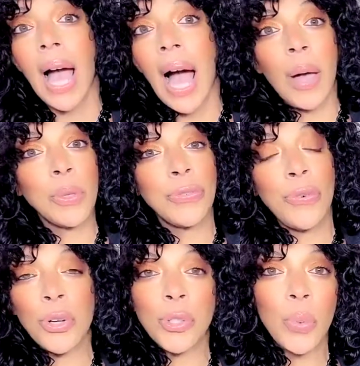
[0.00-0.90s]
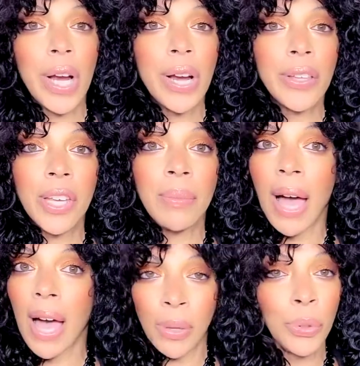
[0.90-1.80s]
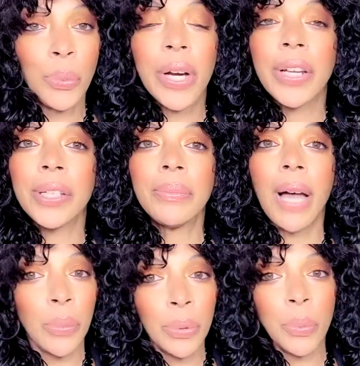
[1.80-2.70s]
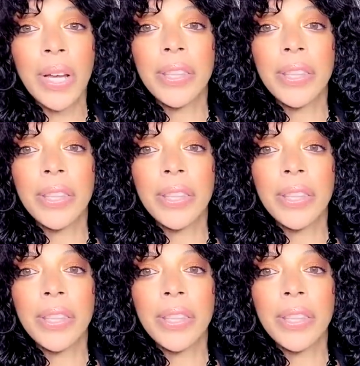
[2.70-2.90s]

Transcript: I was forced to wear them, I would wear them, I would wear